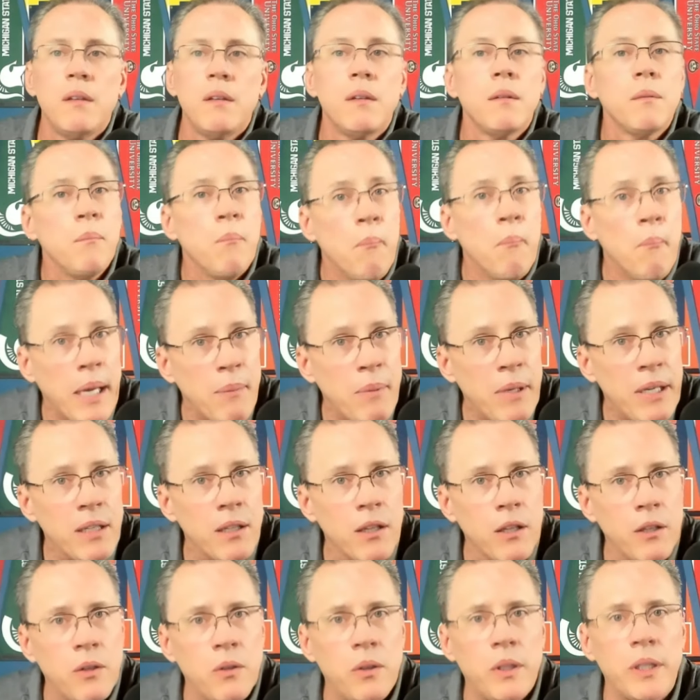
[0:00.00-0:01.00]
Maybe
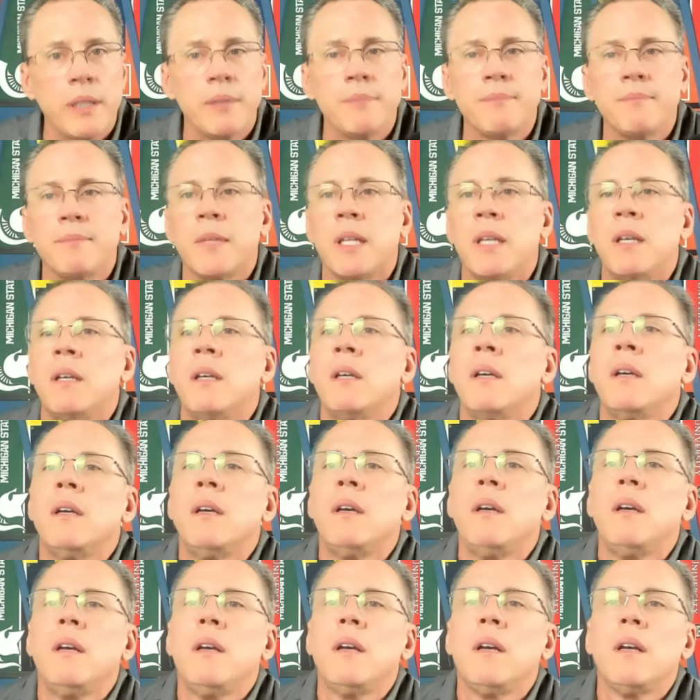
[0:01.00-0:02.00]
Illinois.
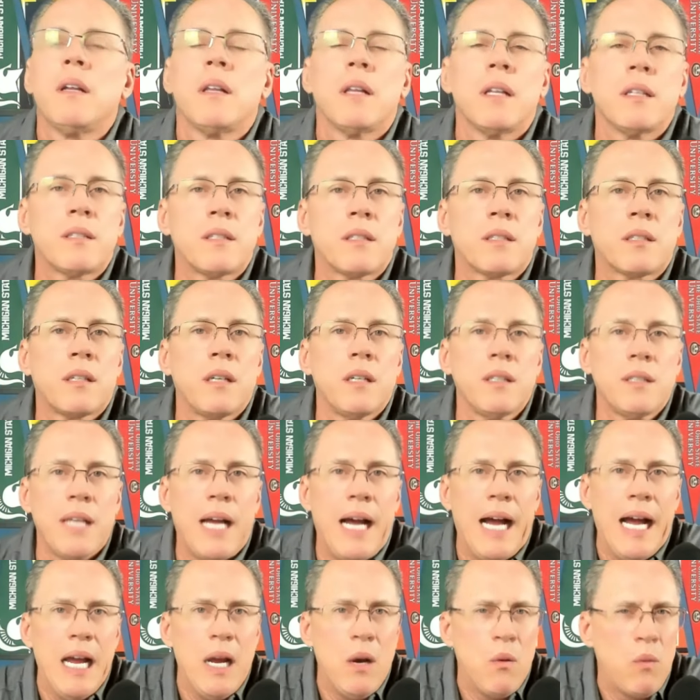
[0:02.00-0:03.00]
Let's discuss
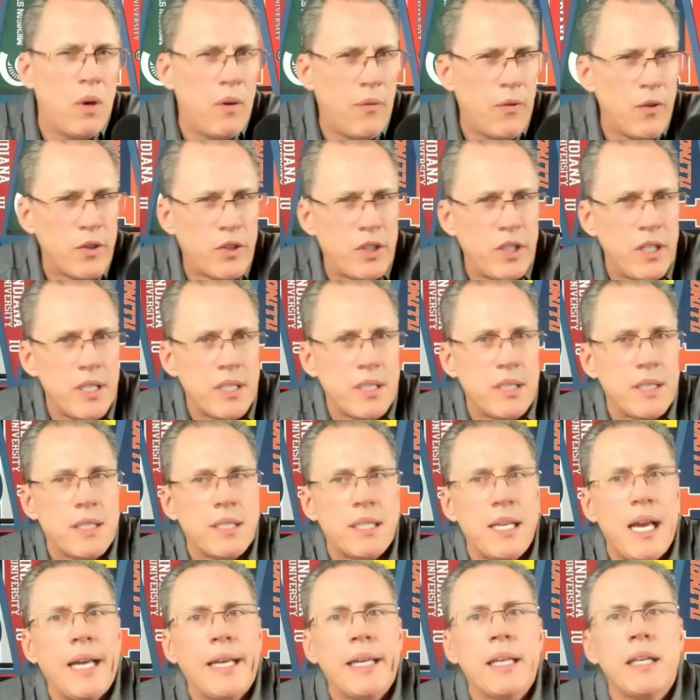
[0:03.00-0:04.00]
Iowa for just a
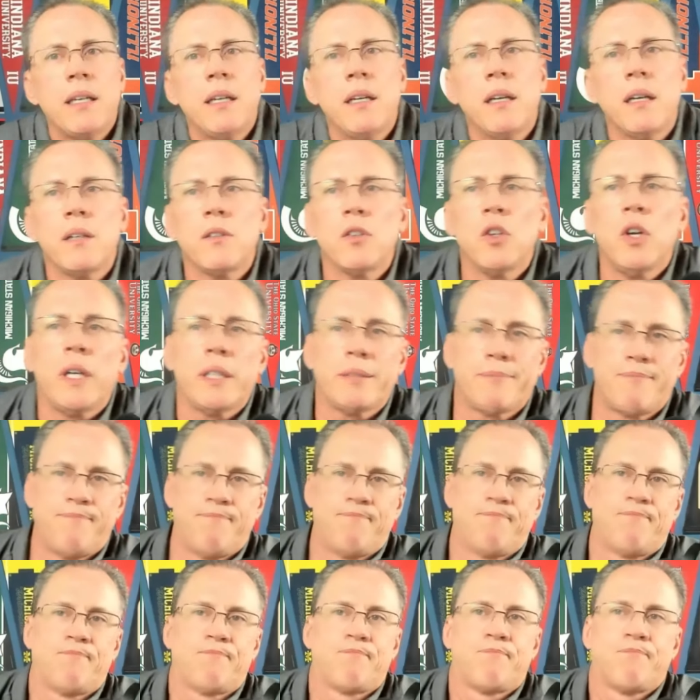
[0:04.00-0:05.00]
second here. Look,
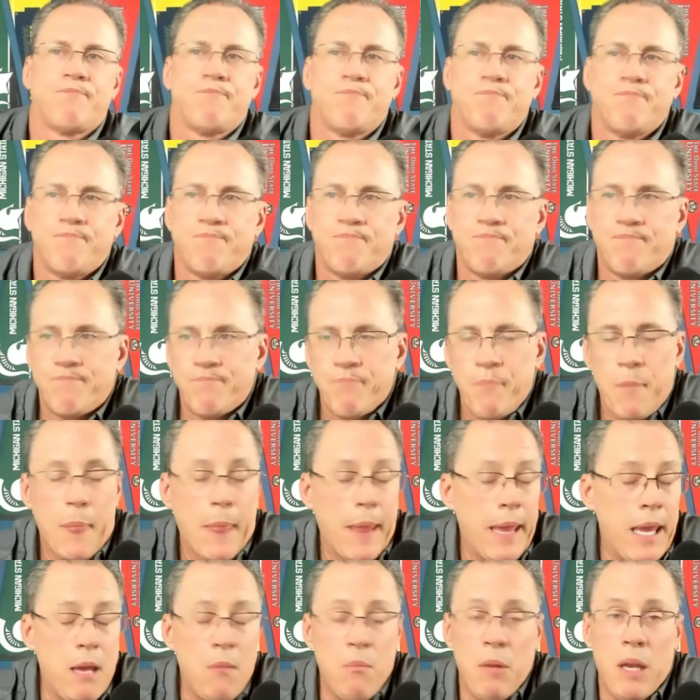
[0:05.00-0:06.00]

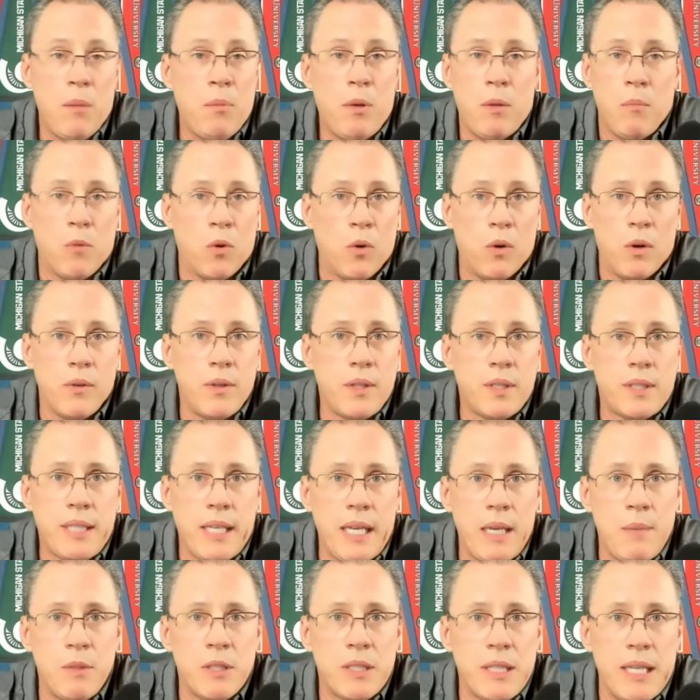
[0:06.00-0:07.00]
it may be more the
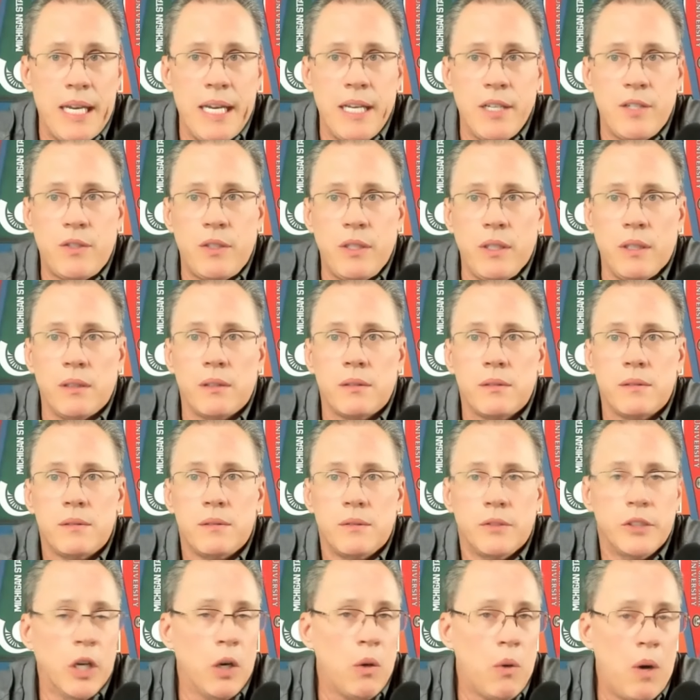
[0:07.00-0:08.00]
same as last year.
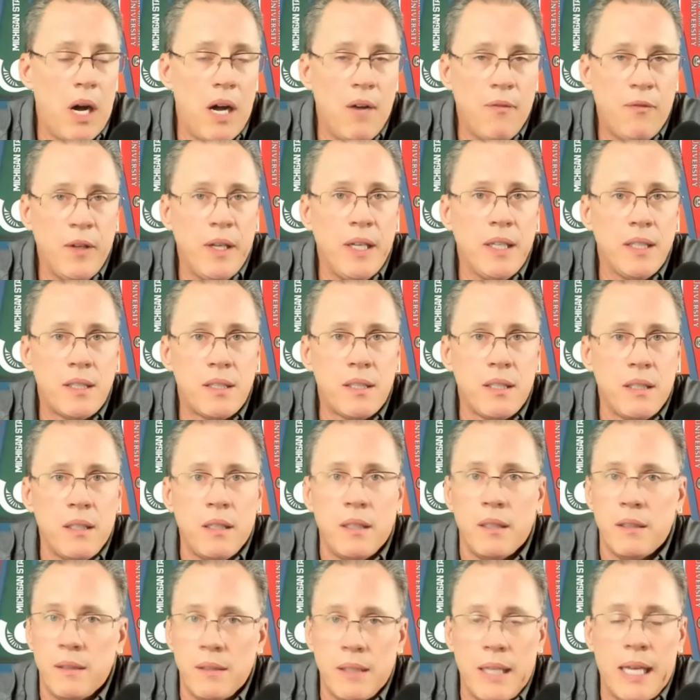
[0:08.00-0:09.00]
No offense and a
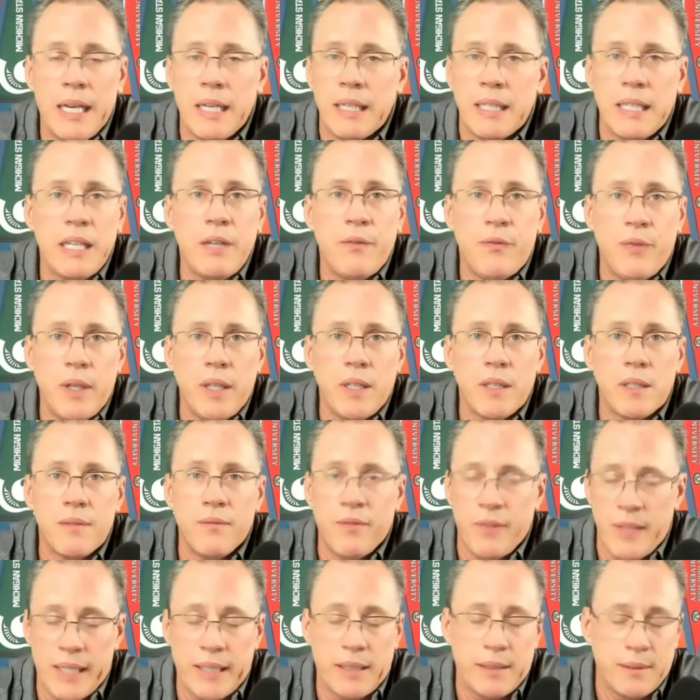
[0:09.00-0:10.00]
lot of defense. In
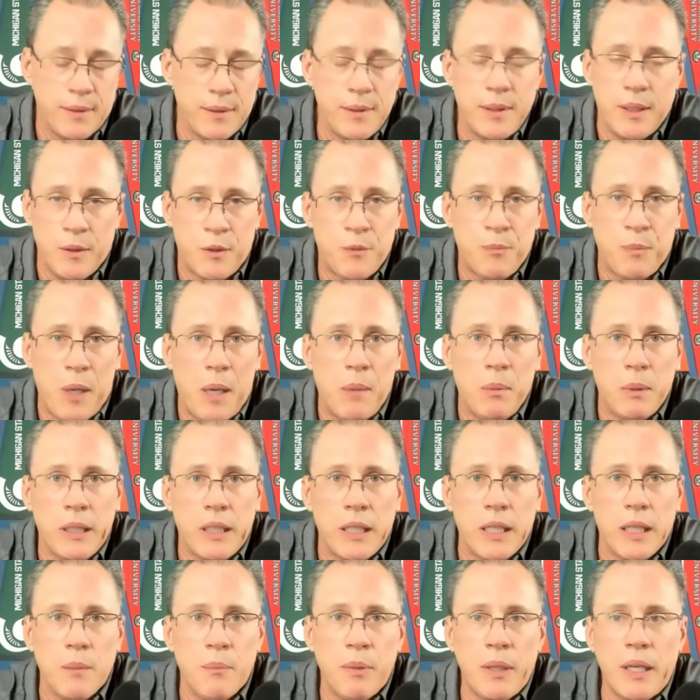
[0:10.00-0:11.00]
fact, it's probably
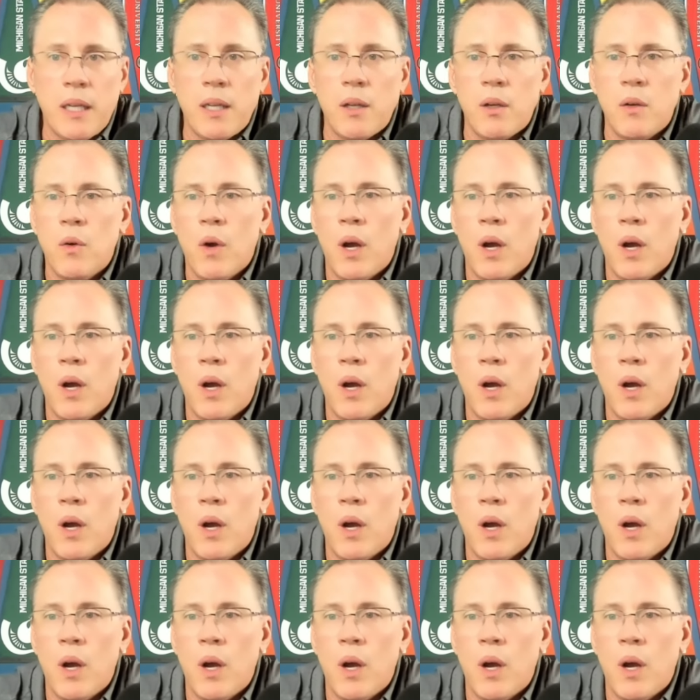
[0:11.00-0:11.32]
going to be.